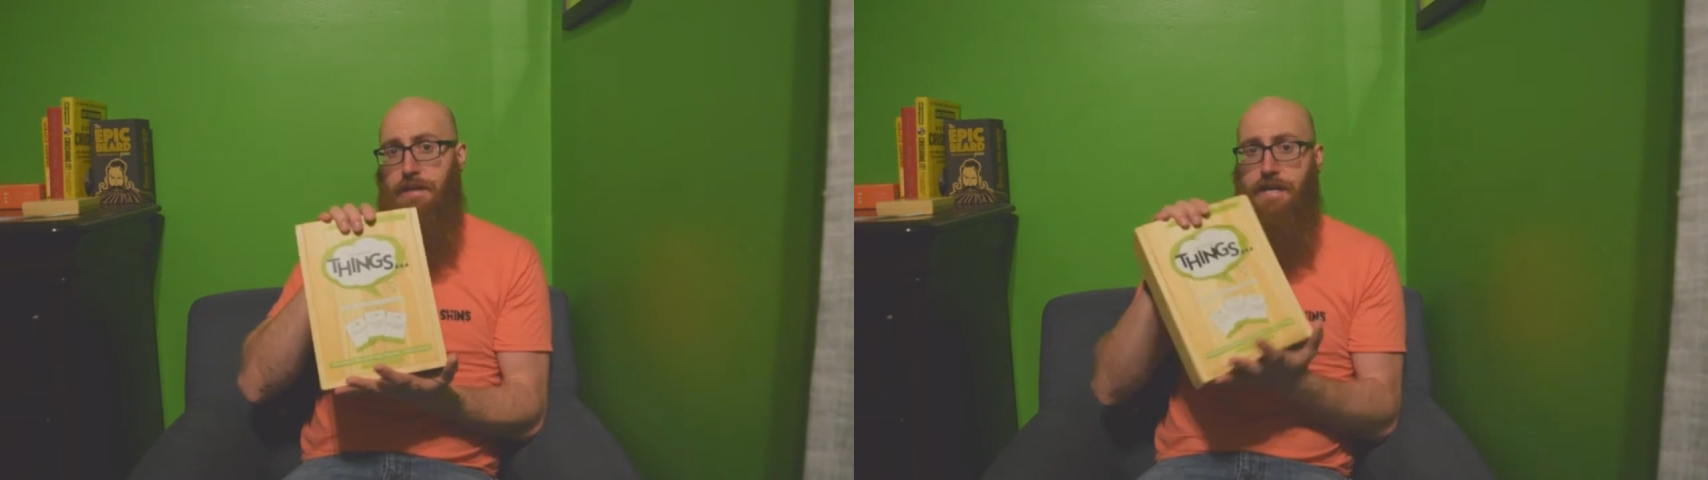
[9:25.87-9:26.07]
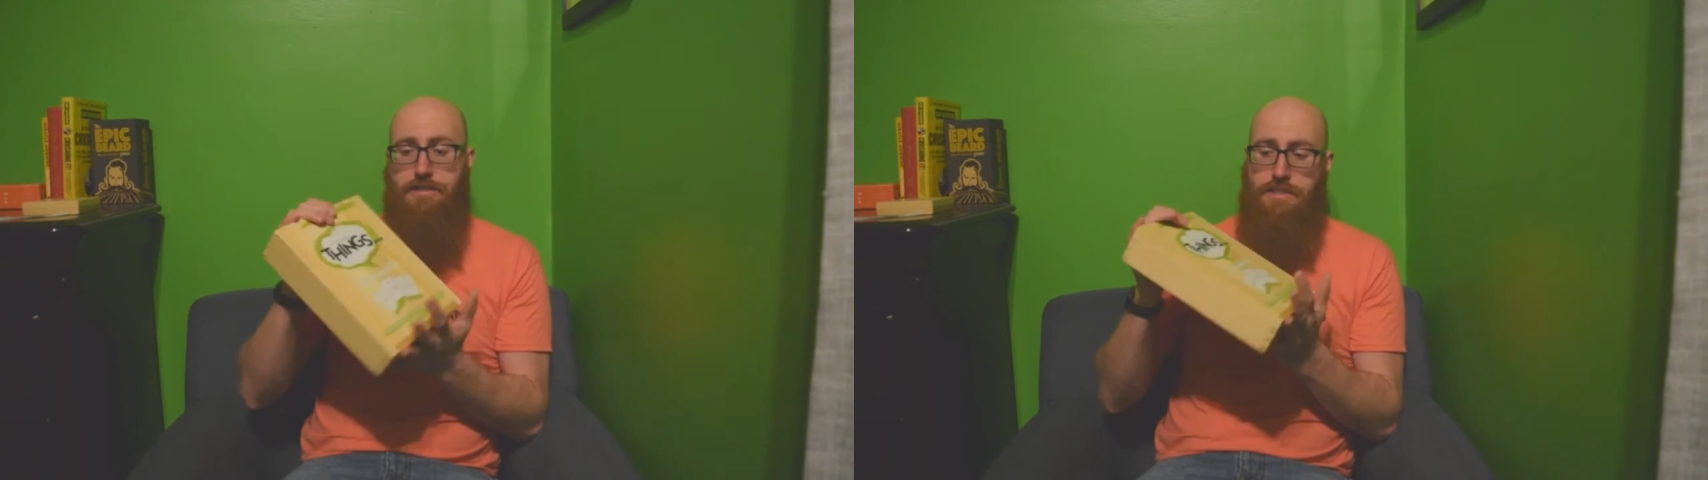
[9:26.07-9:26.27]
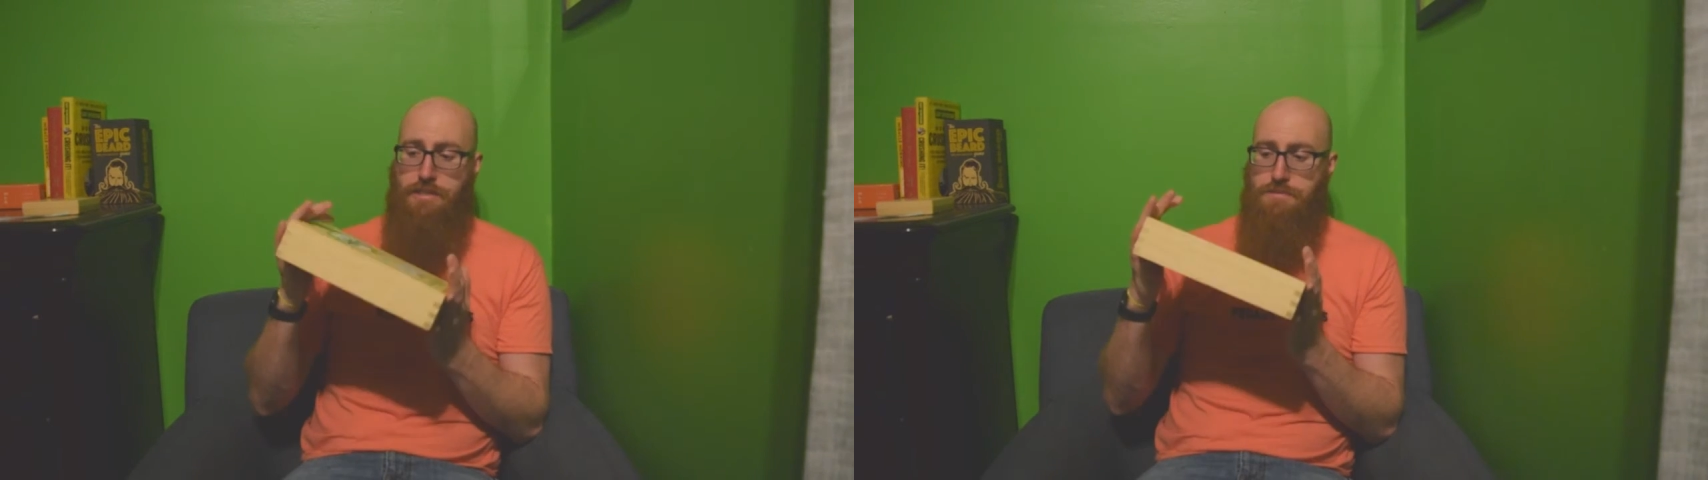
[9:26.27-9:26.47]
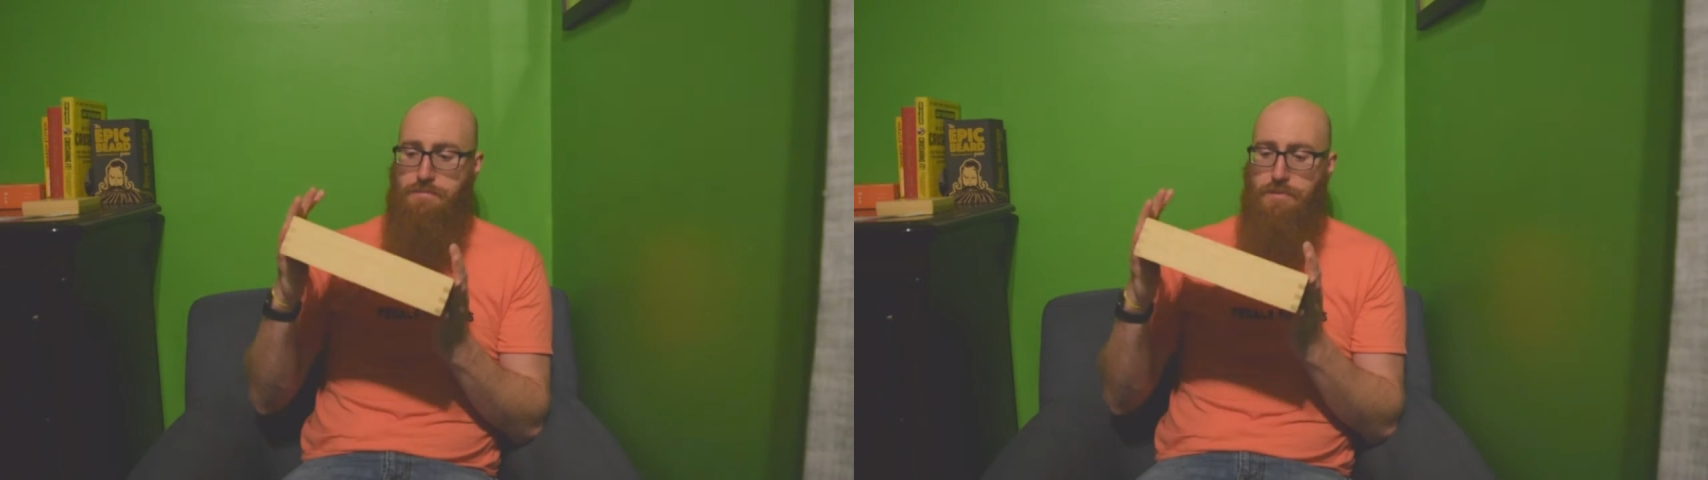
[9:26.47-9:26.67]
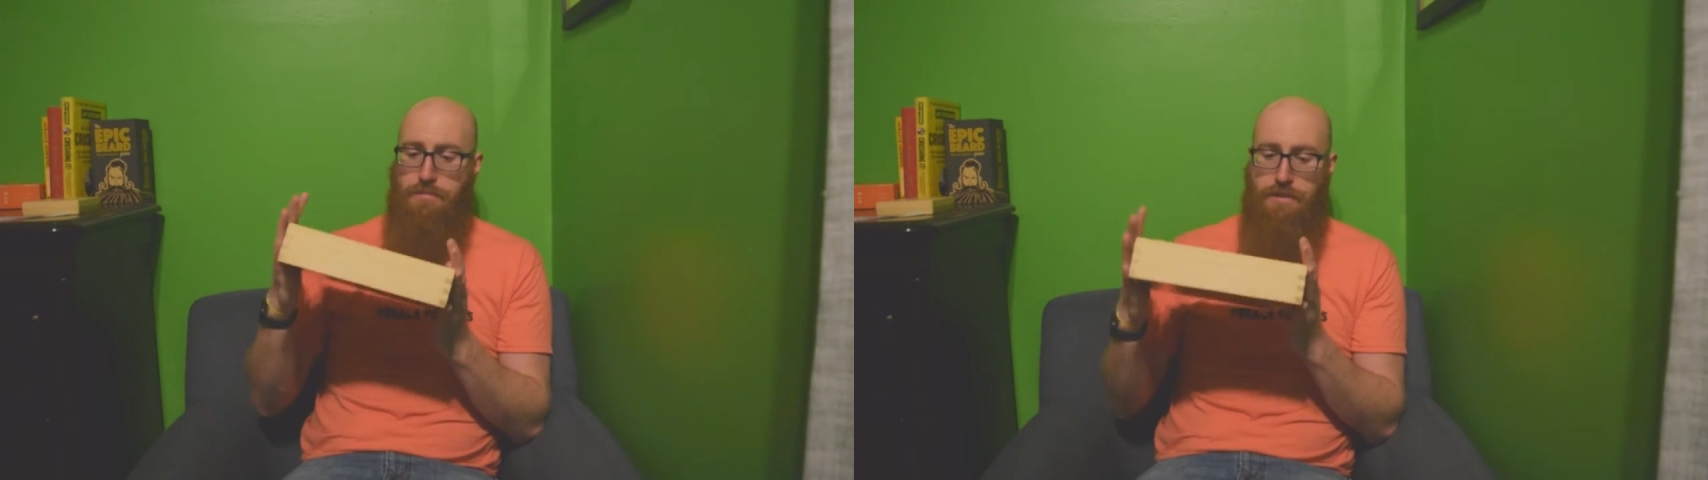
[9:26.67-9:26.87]
you actually help
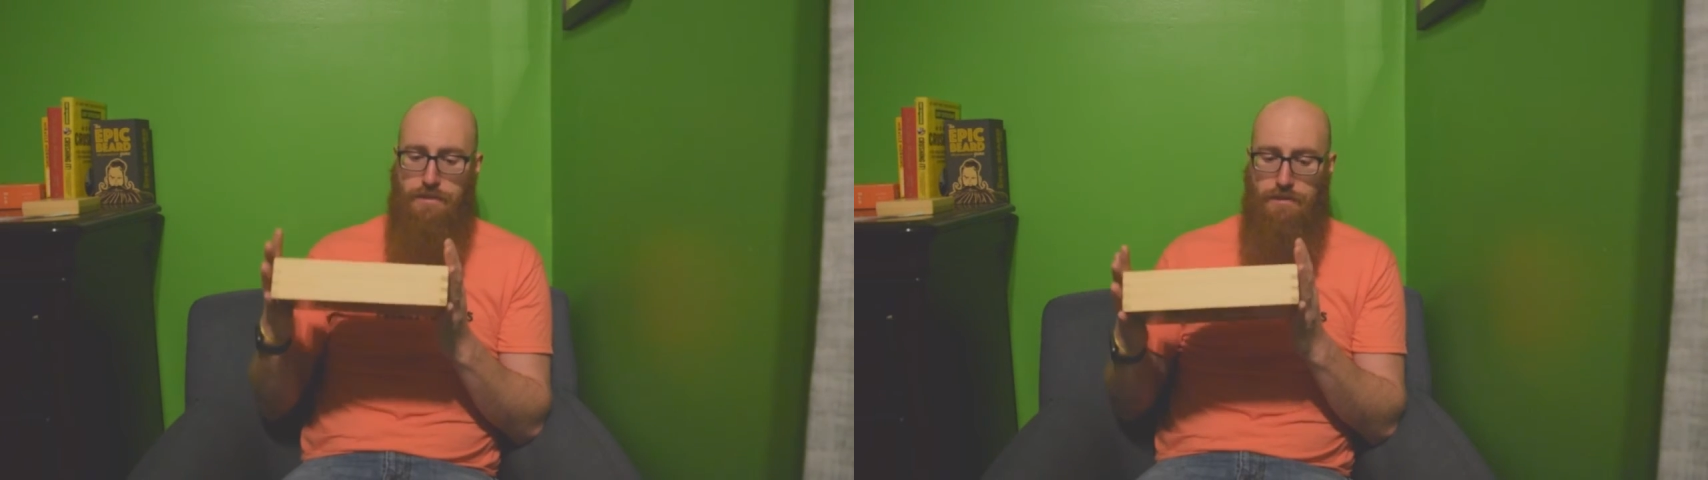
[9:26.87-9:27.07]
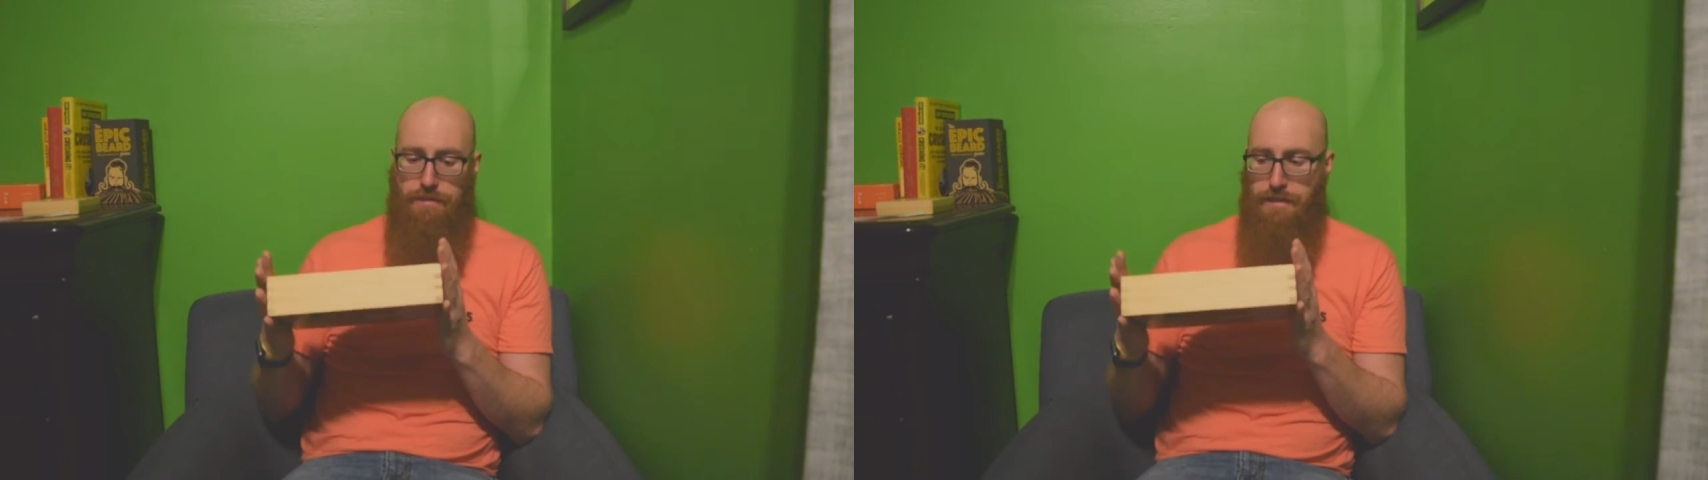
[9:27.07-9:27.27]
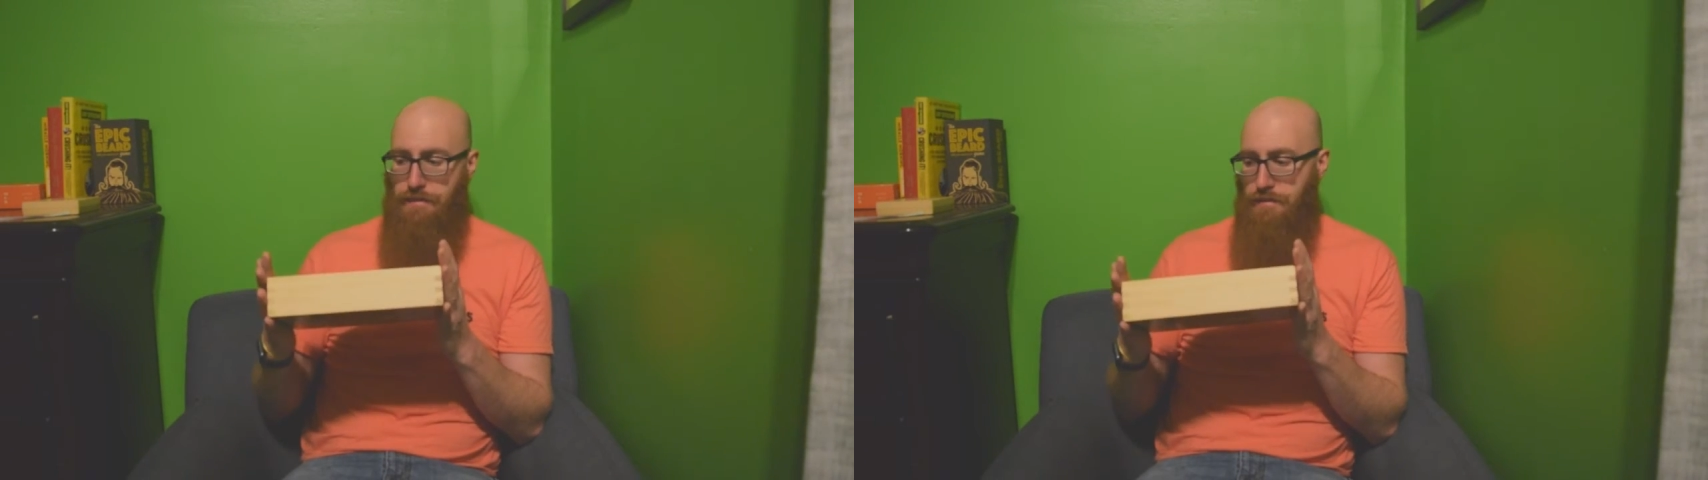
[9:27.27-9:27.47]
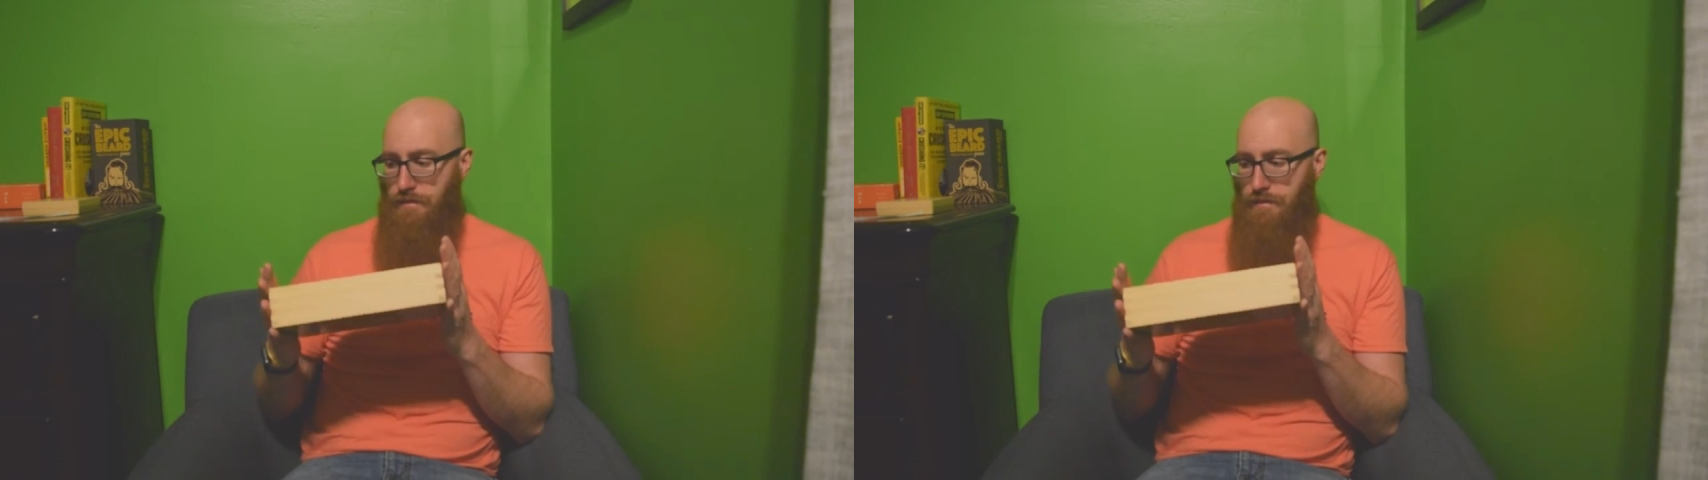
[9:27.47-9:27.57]
support me a little bit.